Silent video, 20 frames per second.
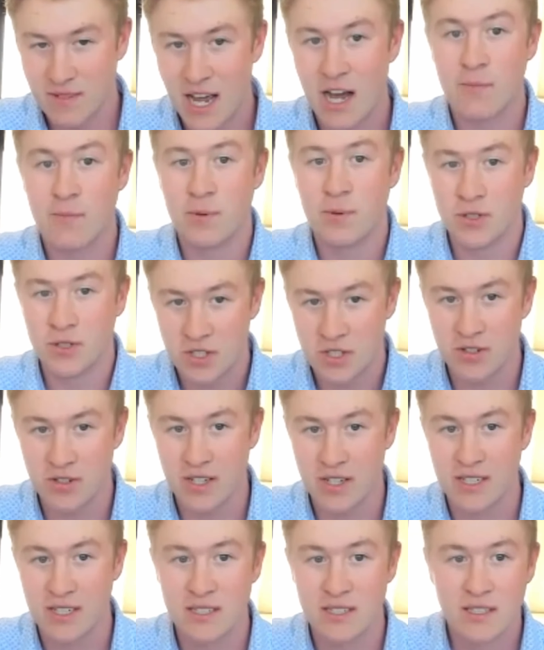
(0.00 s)
output
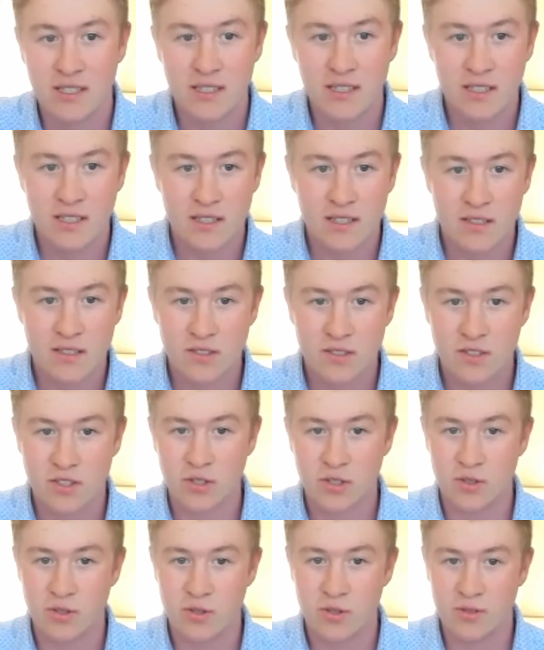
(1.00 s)
student
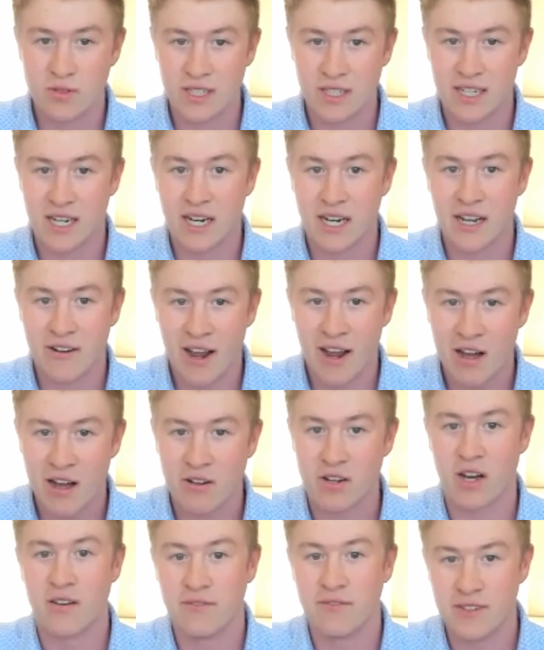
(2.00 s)
to declare how
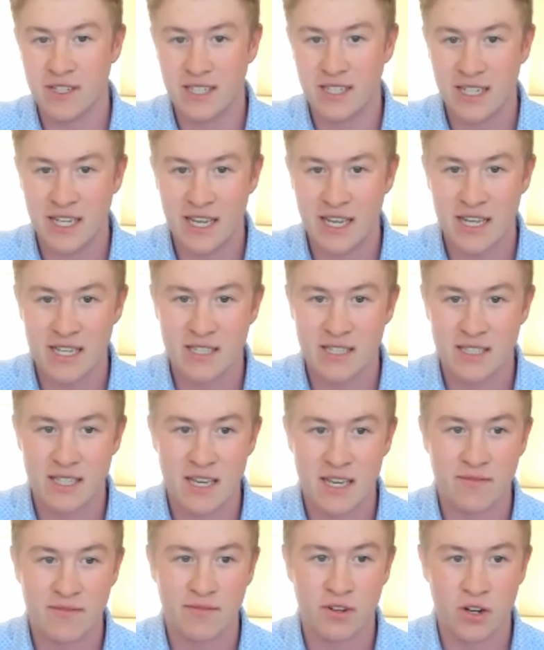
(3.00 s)
confident he is
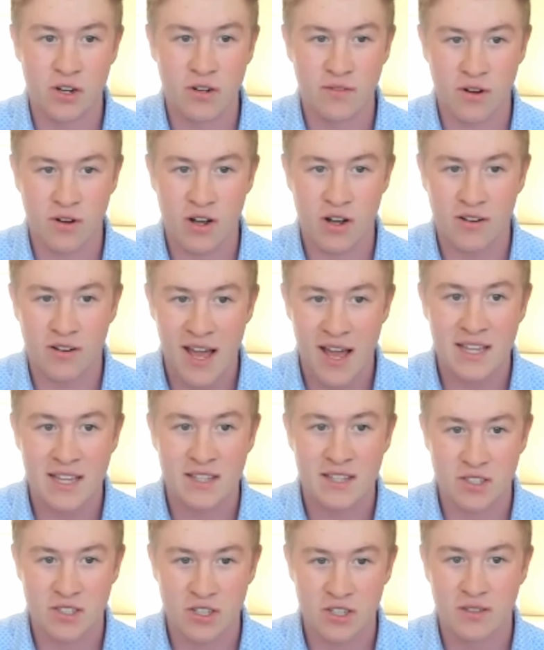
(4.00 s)
in the overall
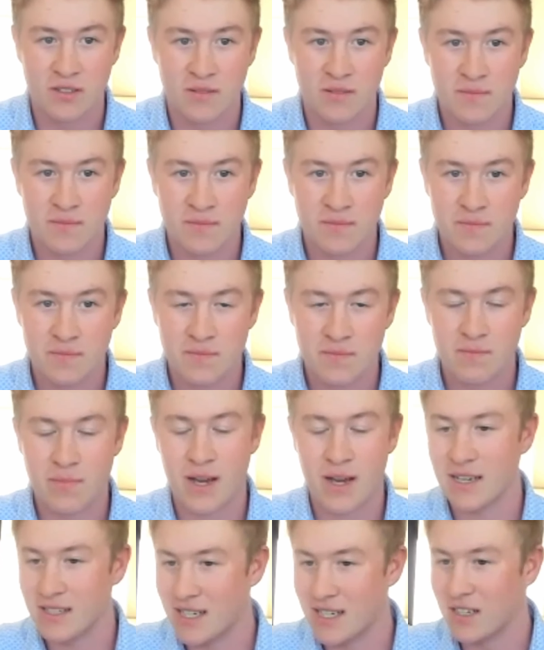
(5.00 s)
answer
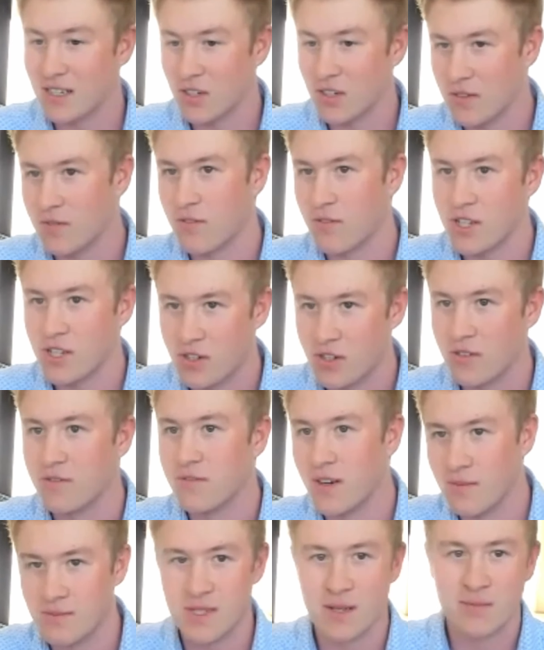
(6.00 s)
by taking a look at the ratio
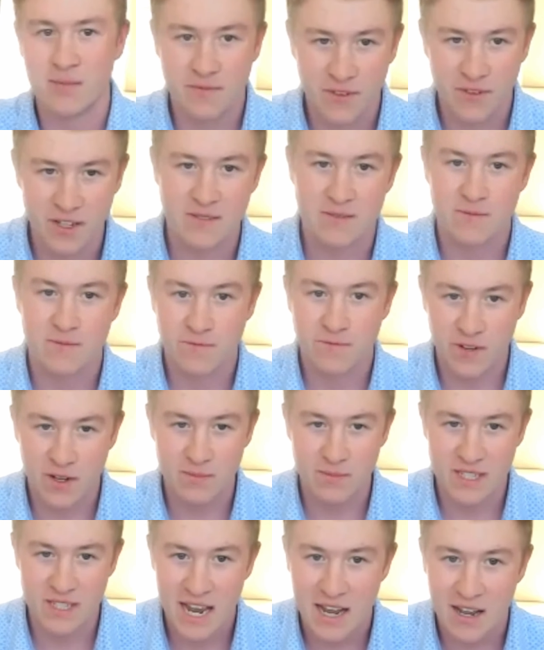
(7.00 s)
of thumbs up,
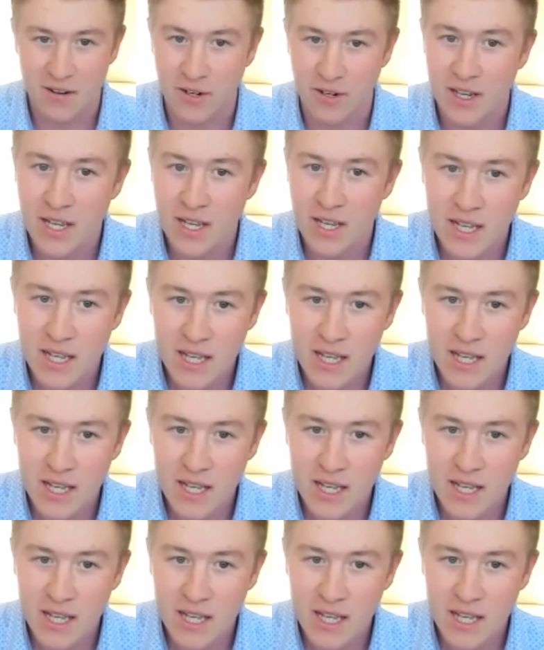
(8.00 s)
thumbs down.